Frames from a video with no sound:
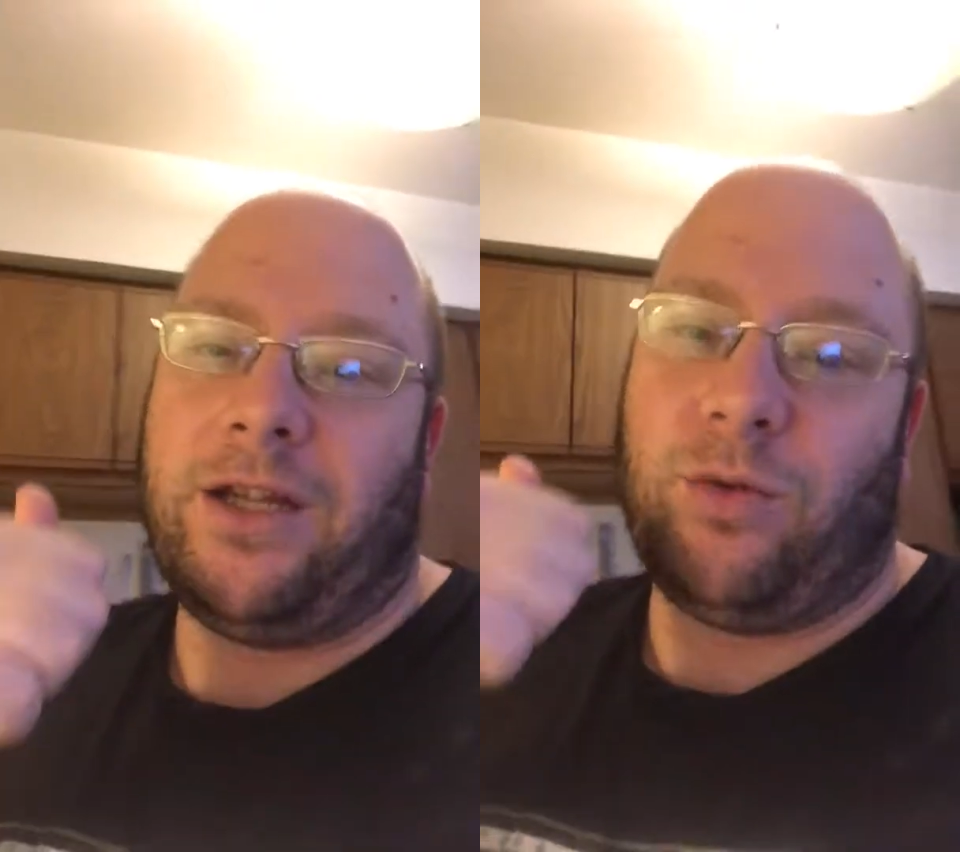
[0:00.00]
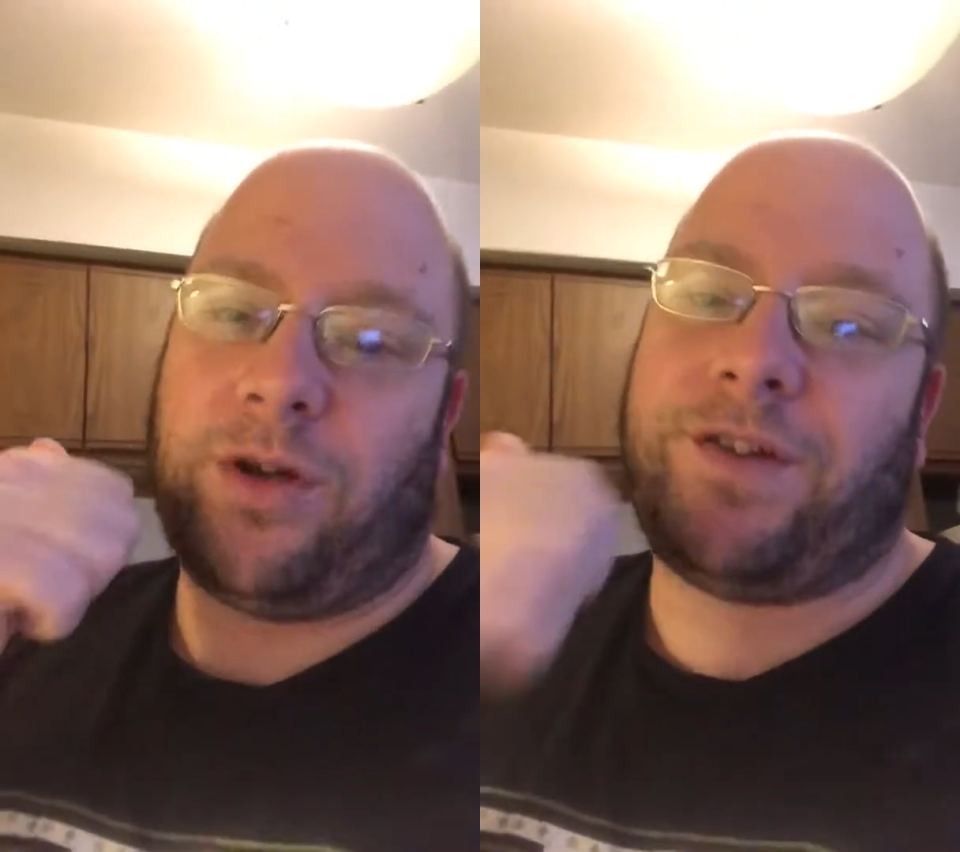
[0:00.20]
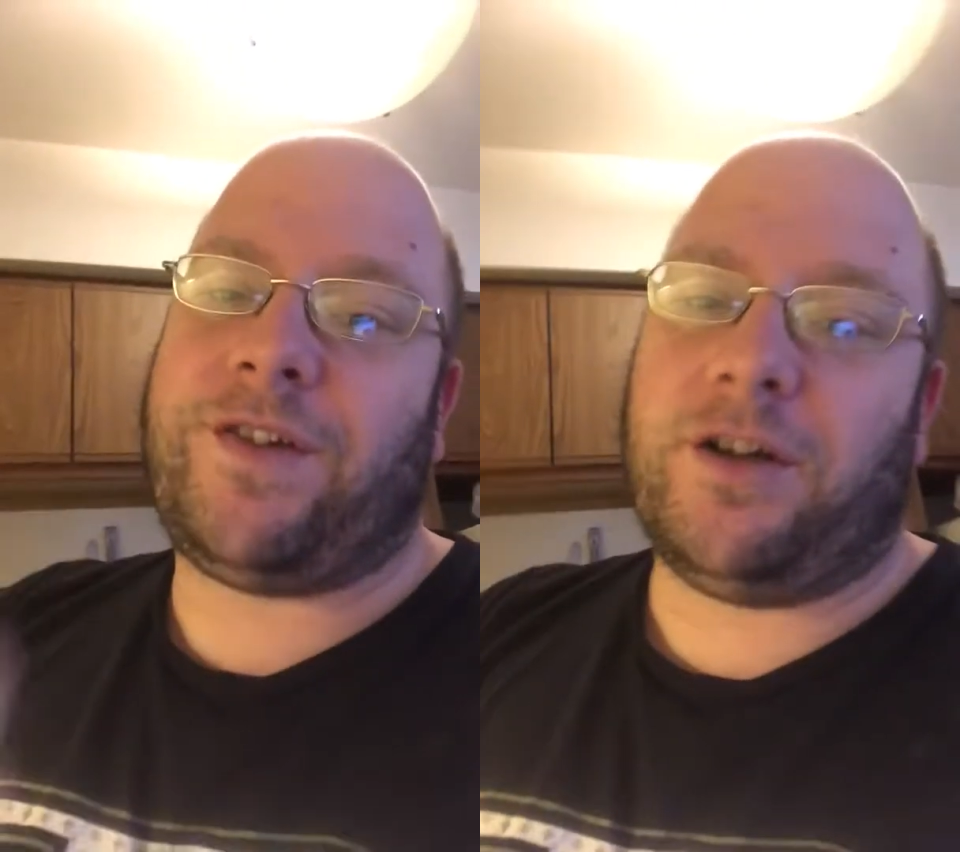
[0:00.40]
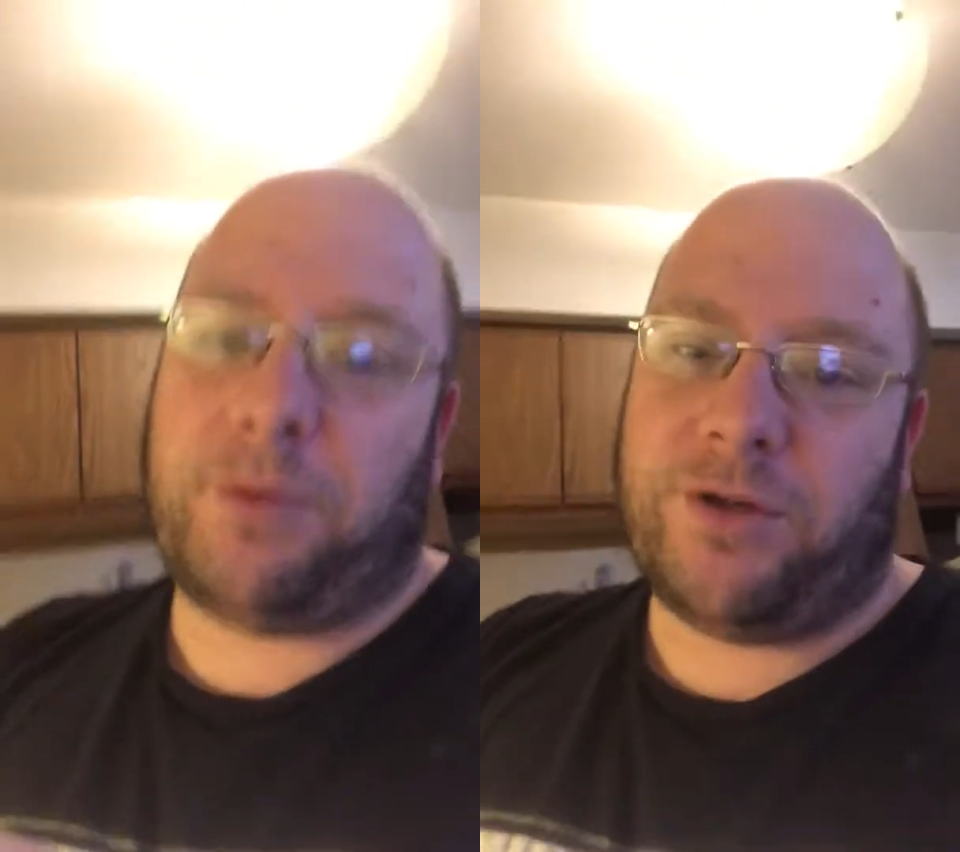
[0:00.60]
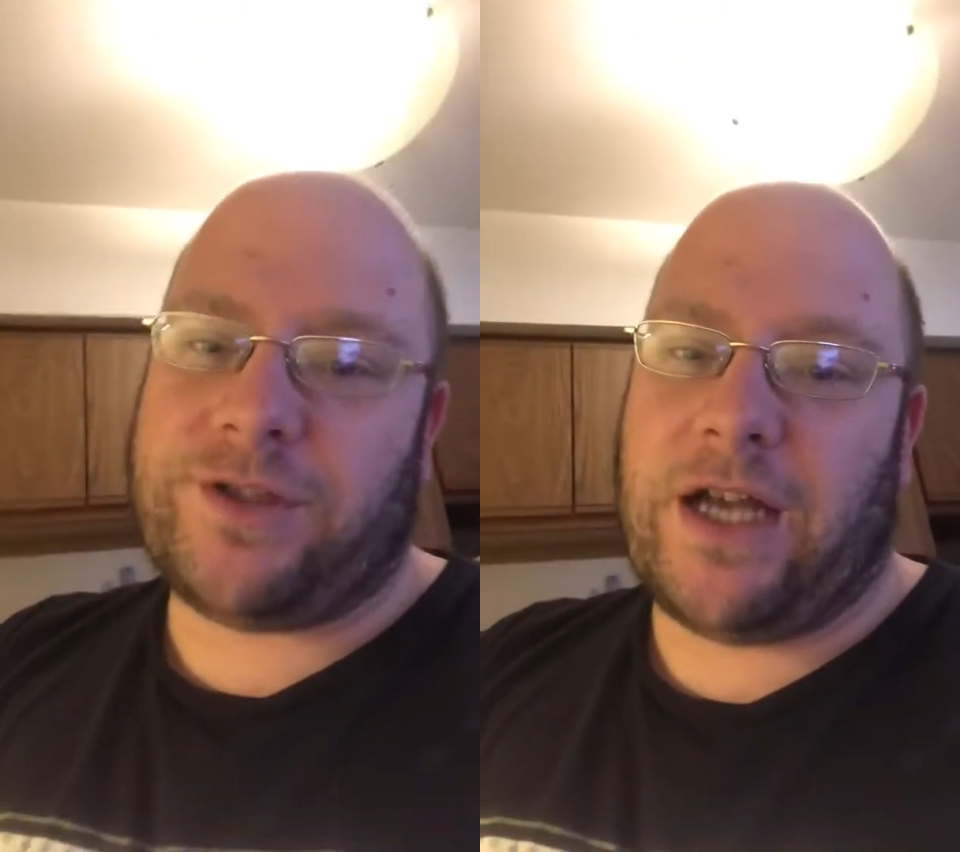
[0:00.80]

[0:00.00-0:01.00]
You want to sear both